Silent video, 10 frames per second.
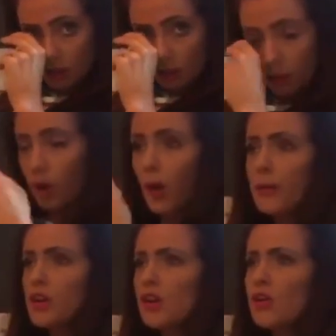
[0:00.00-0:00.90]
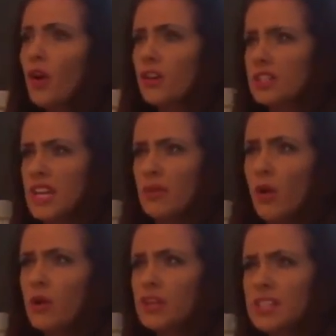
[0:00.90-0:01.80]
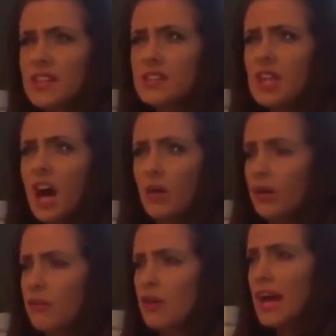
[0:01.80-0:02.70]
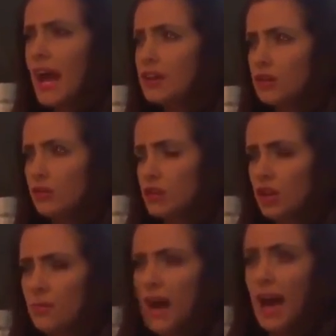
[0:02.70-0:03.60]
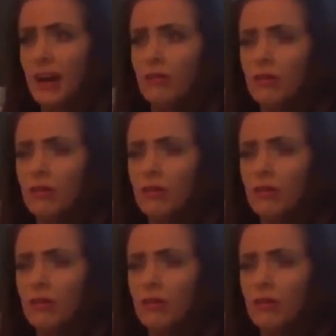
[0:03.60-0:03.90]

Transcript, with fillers: Why would I not sit? Why would I sit in the dark when I've got candles that I put out?